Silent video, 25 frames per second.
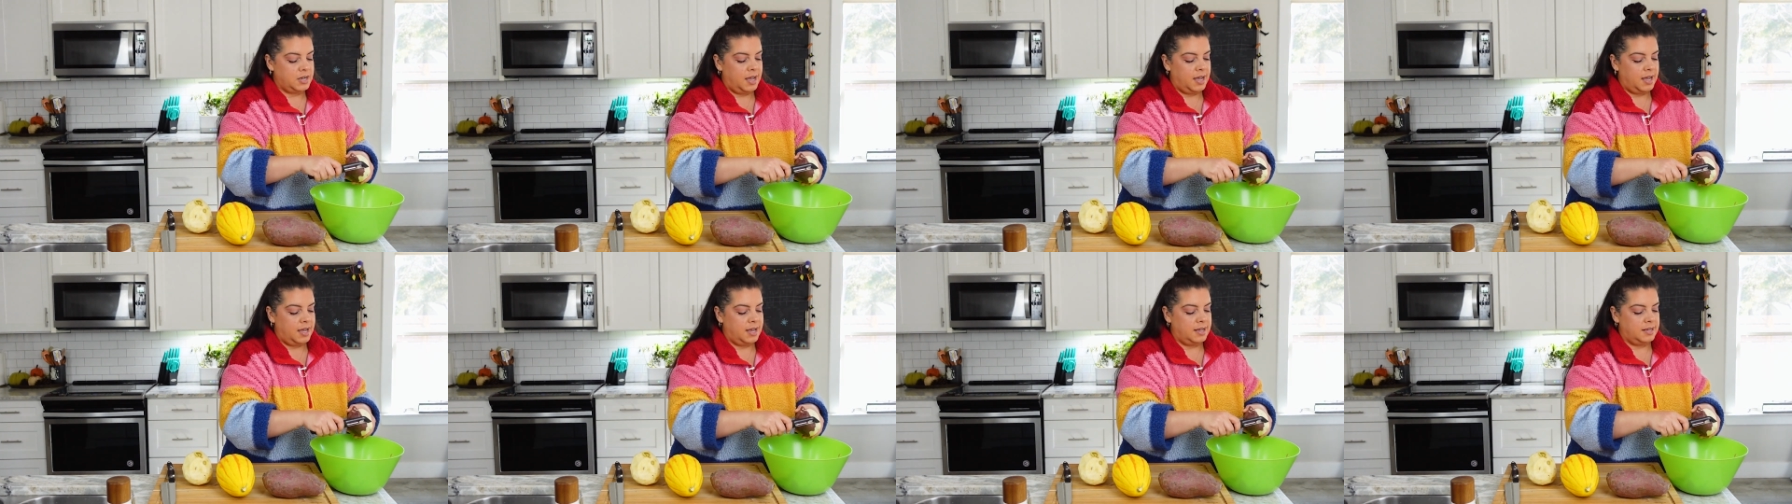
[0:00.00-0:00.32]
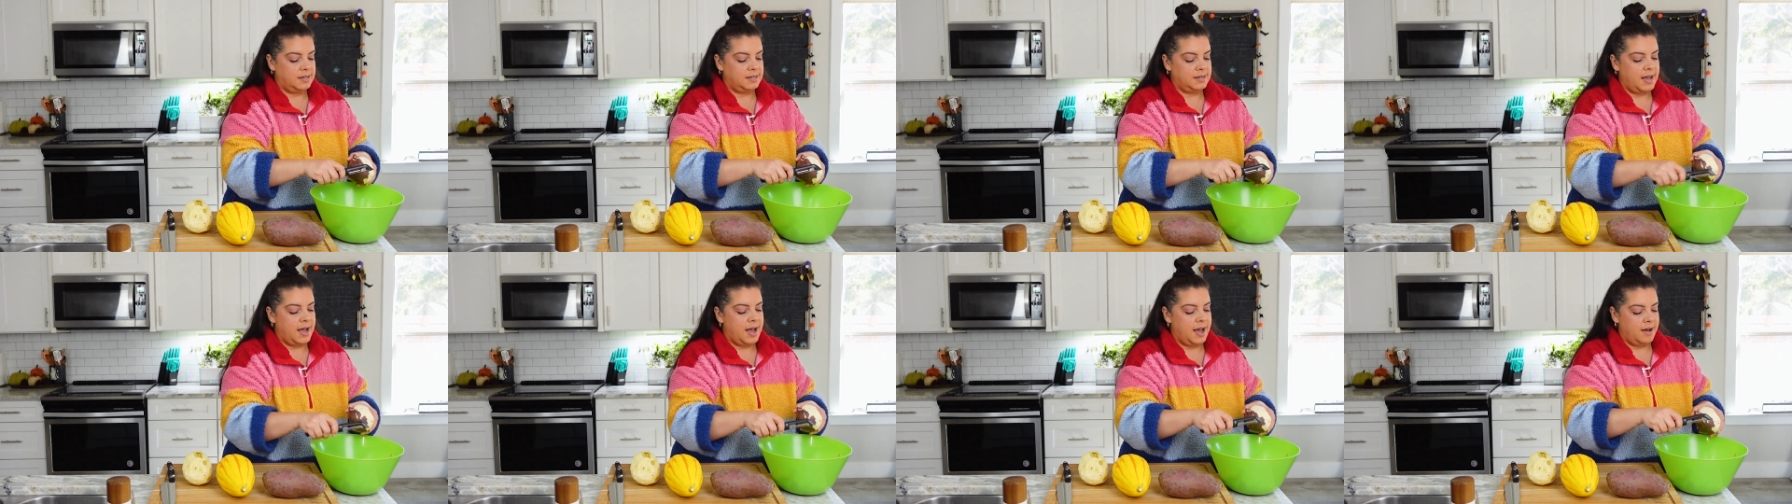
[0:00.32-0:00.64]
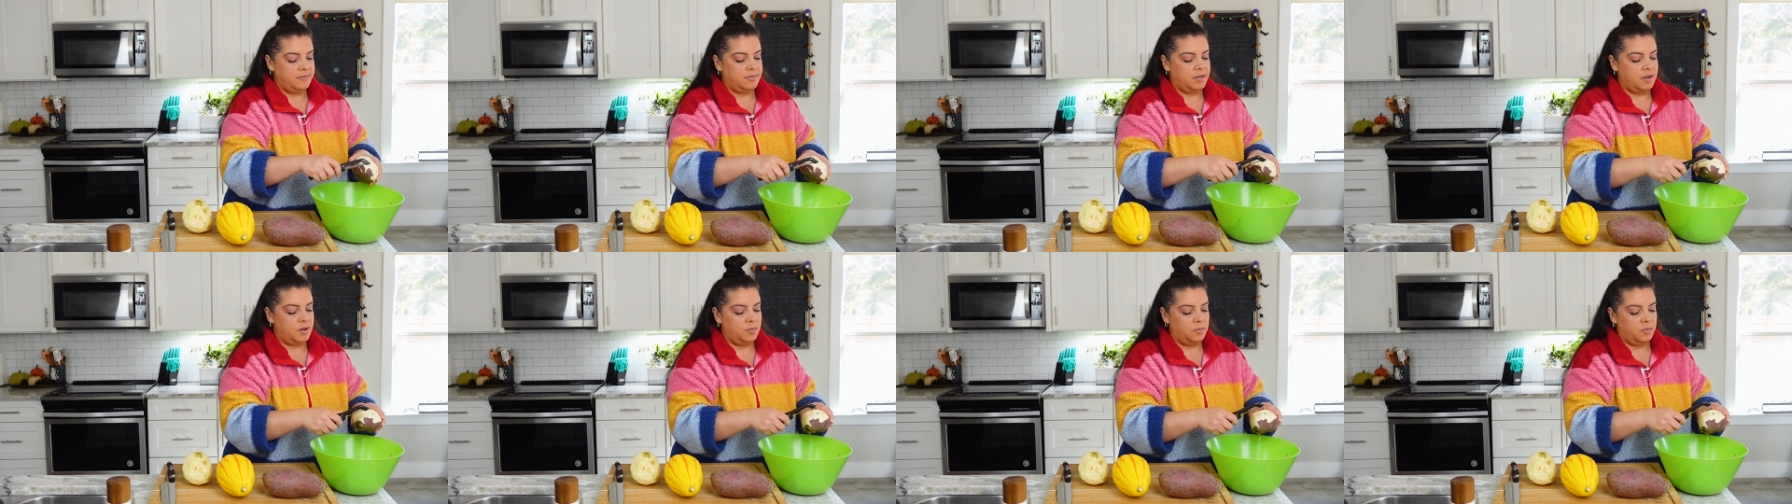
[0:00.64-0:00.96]
and
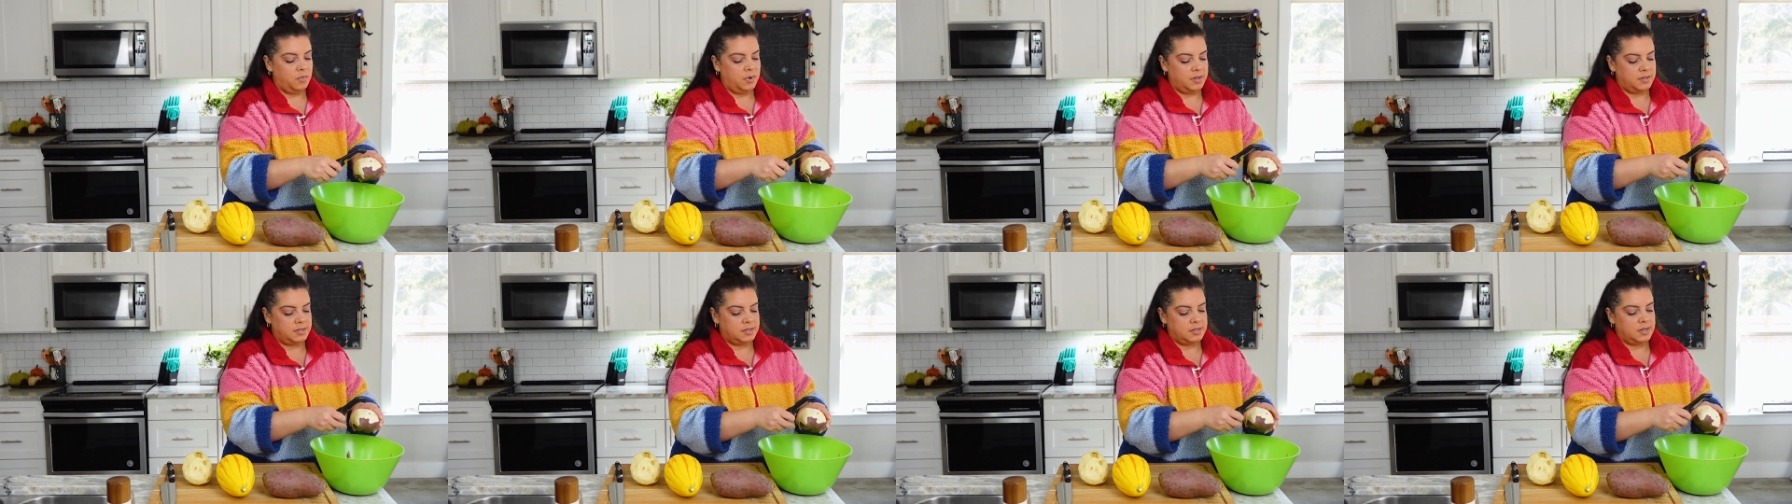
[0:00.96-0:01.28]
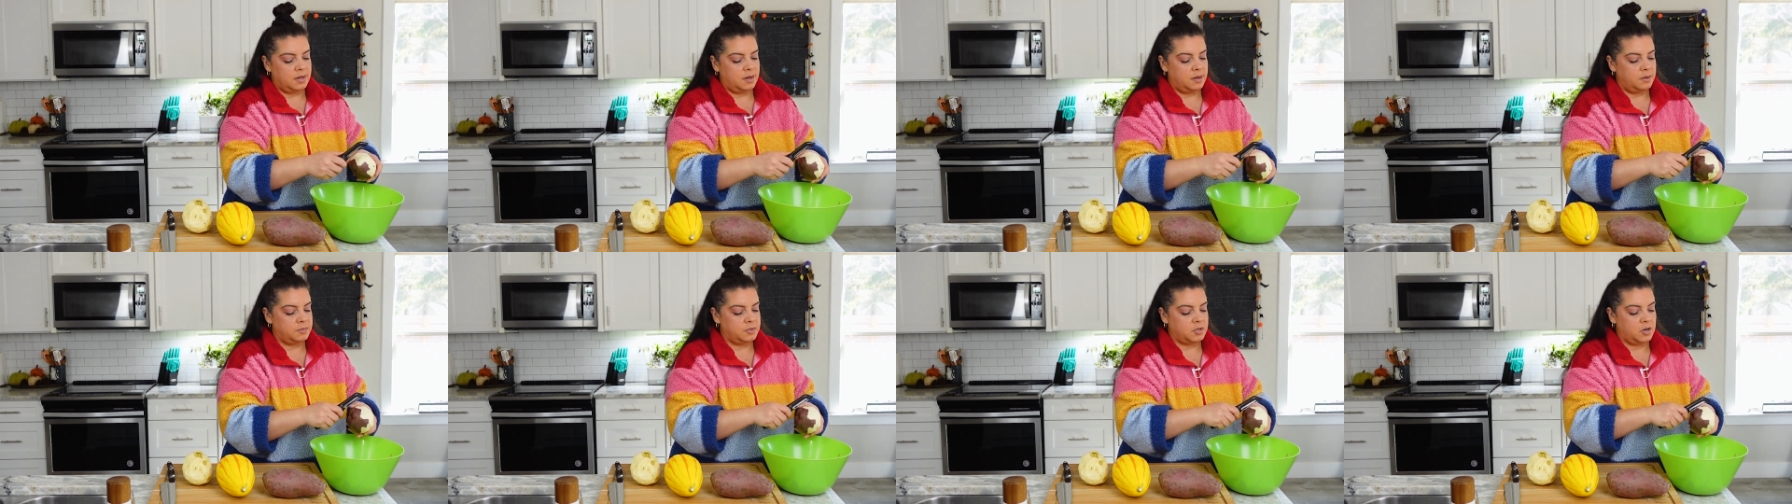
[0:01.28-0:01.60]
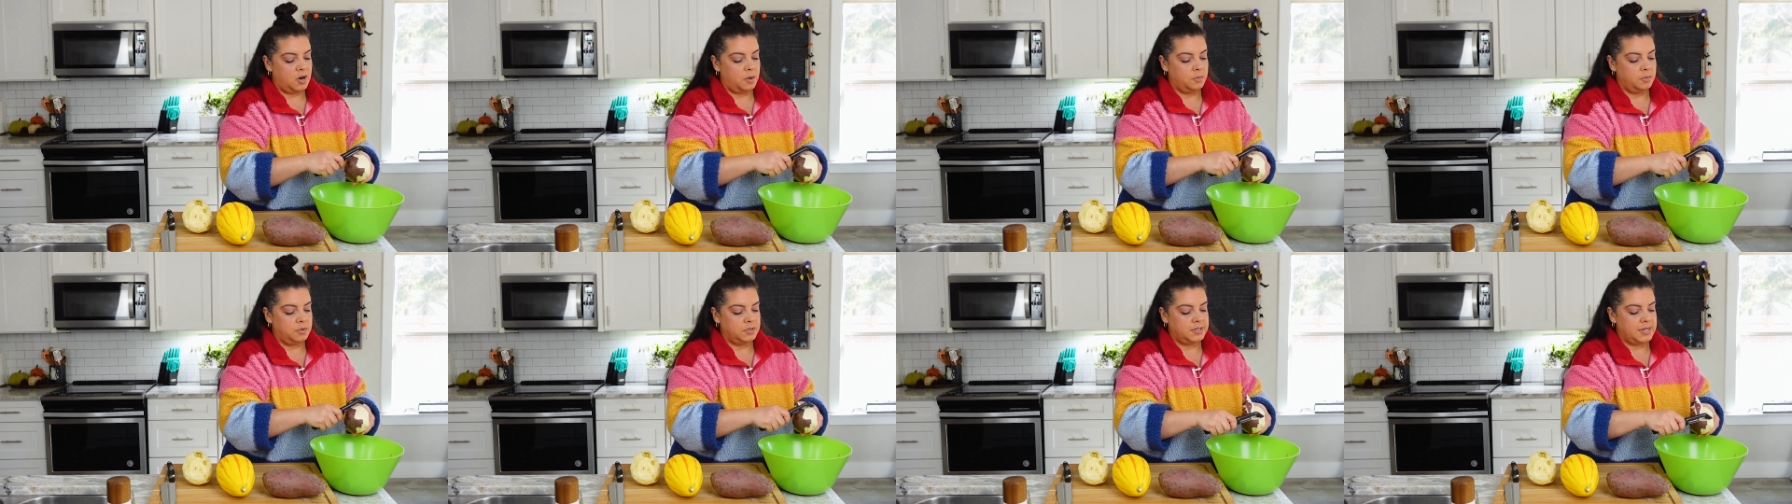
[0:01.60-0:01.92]
have them with some
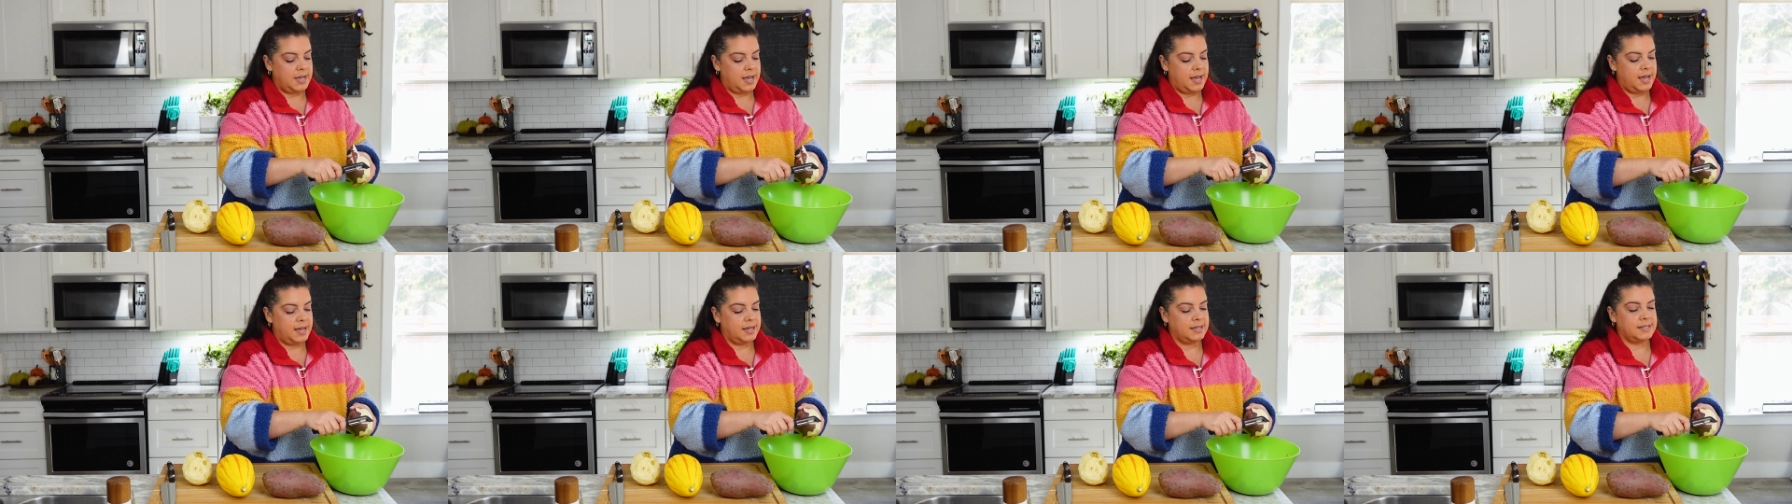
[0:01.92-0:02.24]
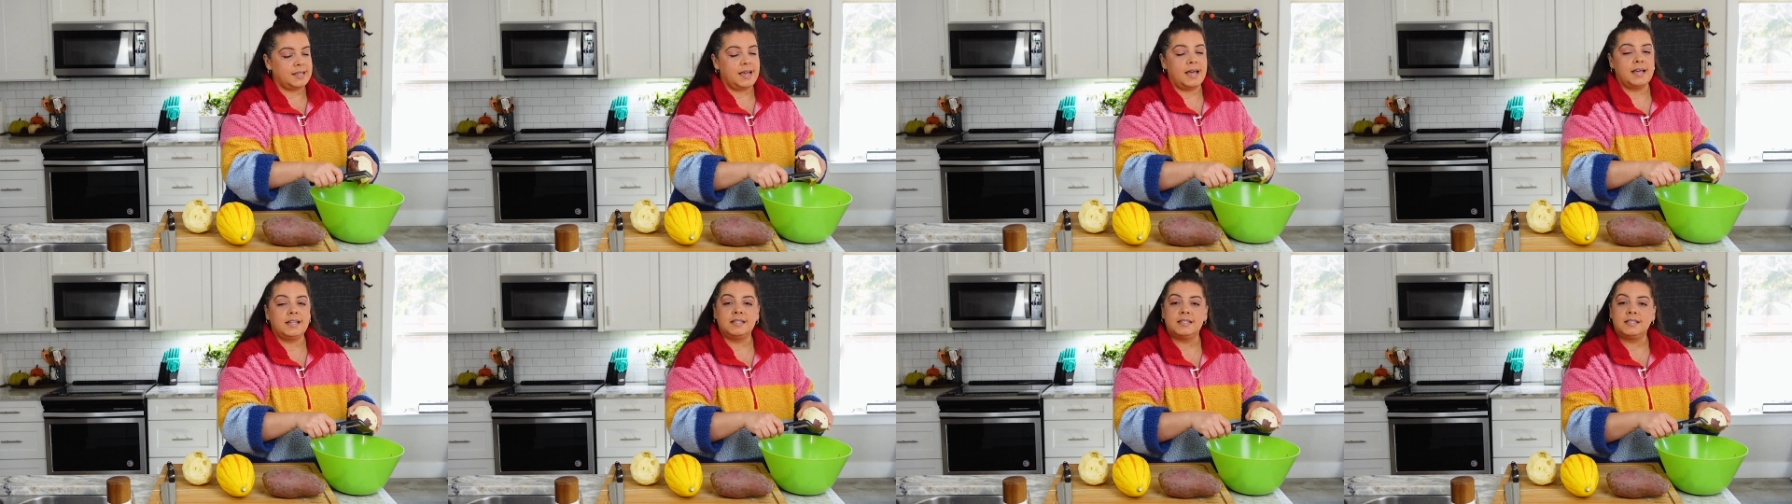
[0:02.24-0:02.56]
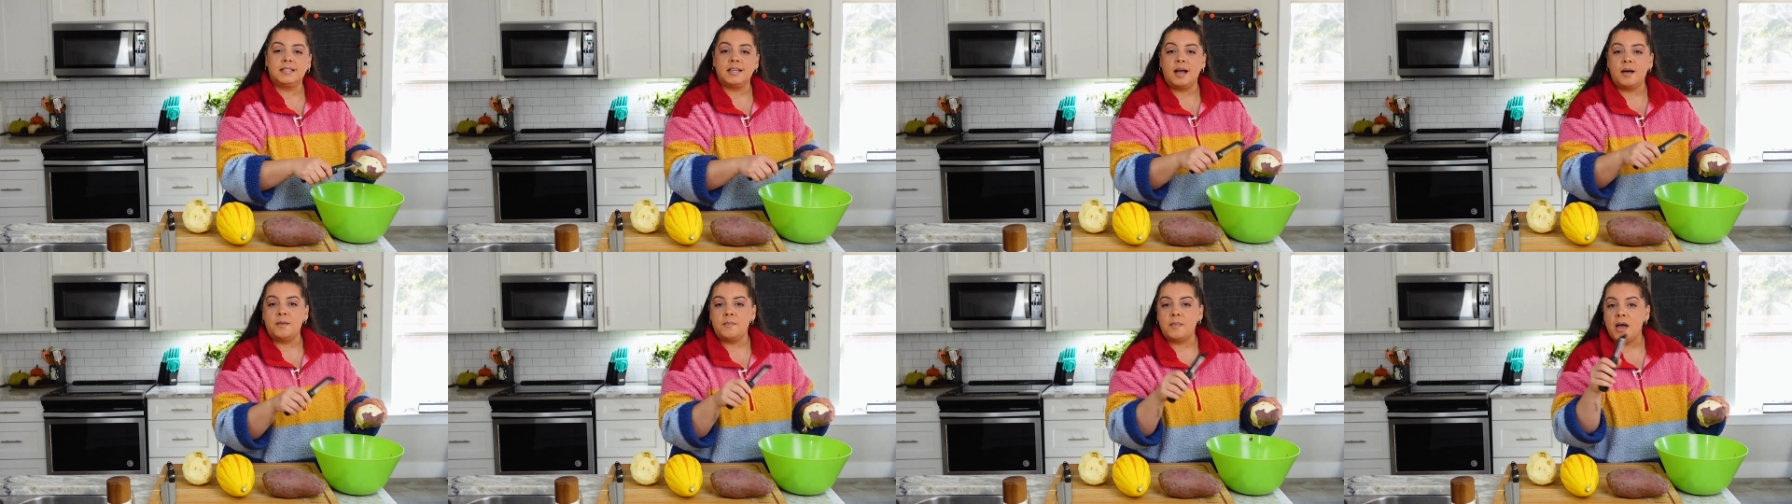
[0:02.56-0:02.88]
scrambled eggs and
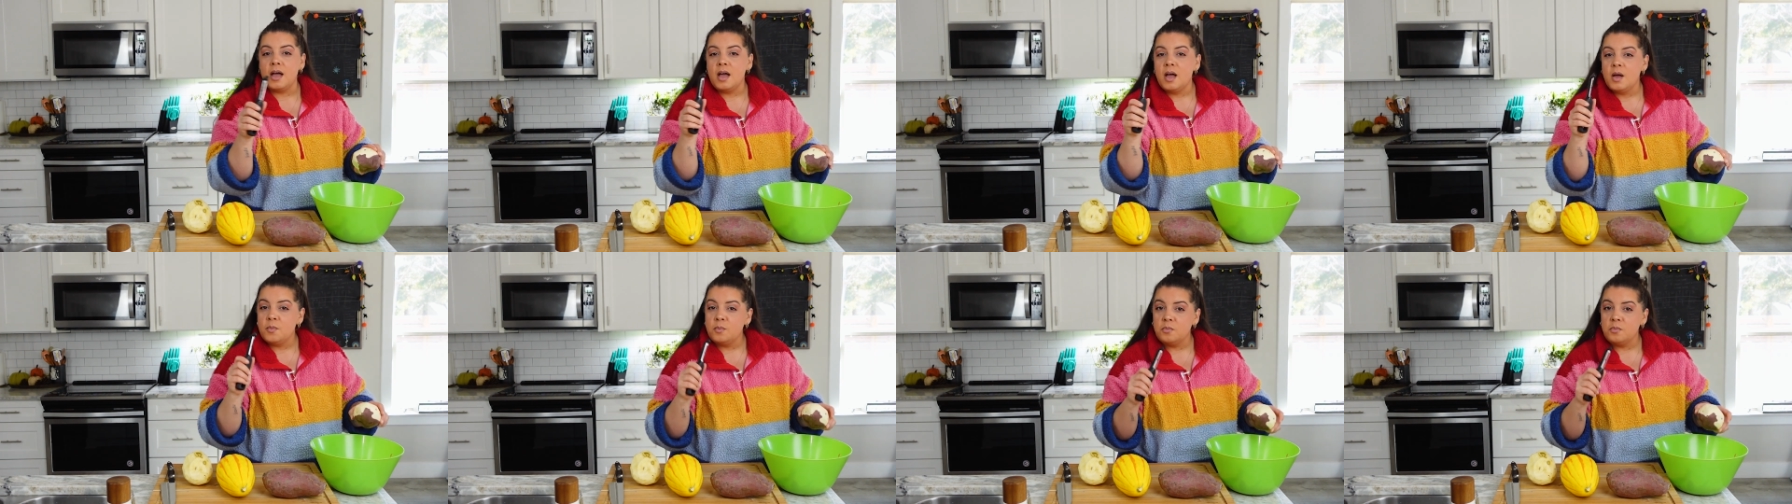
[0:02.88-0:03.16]
some